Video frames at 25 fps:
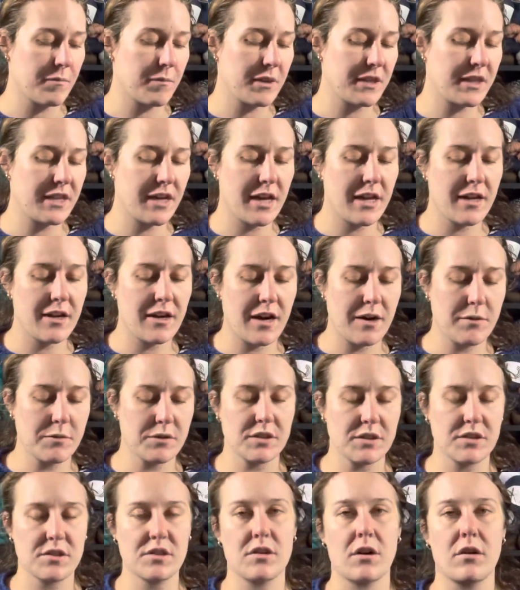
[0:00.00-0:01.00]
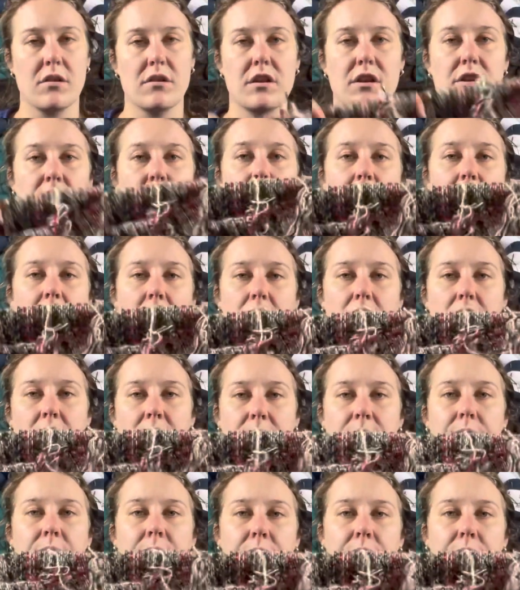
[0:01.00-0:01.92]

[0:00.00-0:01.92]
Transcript: But then I would just start the new color